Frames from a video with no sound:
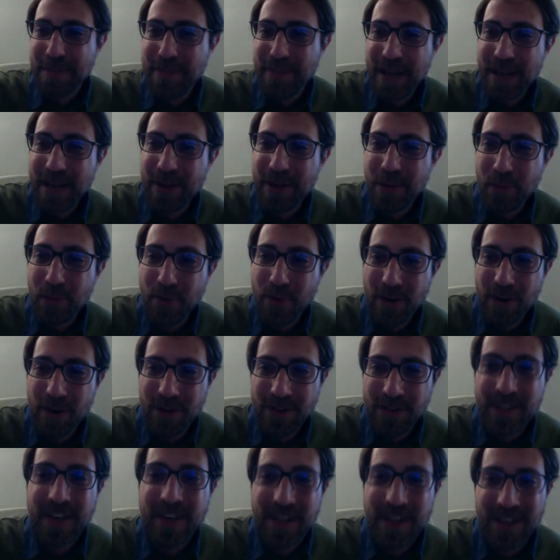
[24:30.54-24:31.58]
better
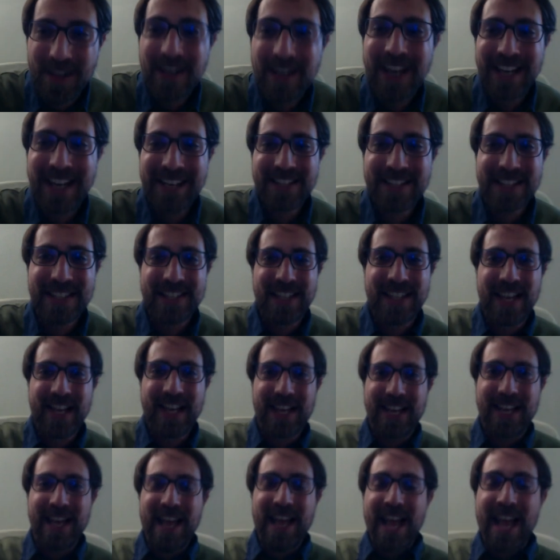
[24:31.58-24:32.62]
word there? And it's
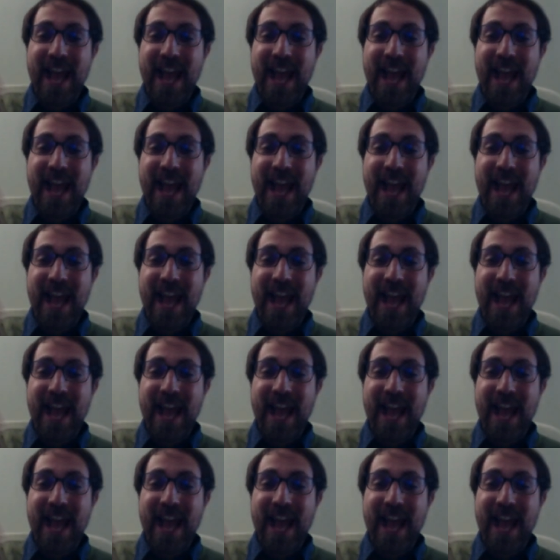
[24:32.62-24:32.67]
like,